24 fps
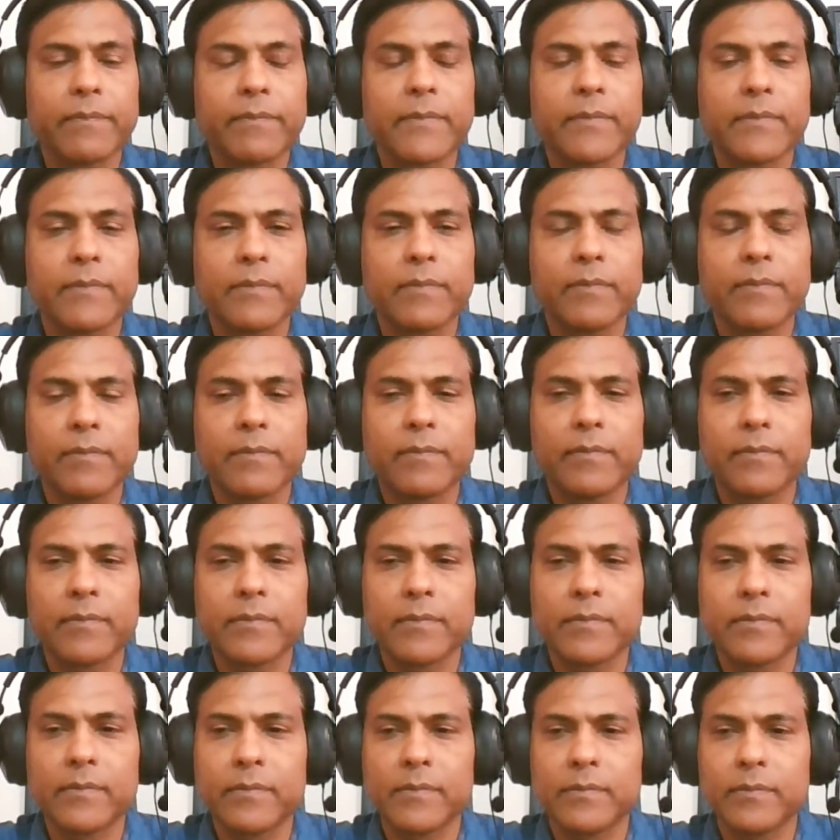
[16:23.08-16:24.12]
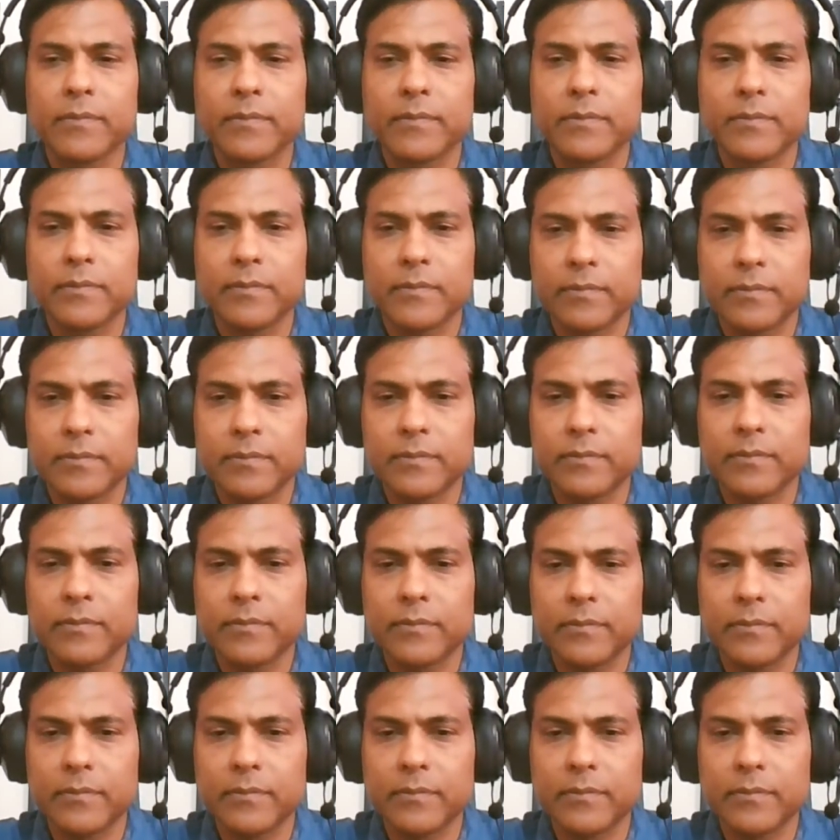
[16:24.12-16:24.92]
(silence)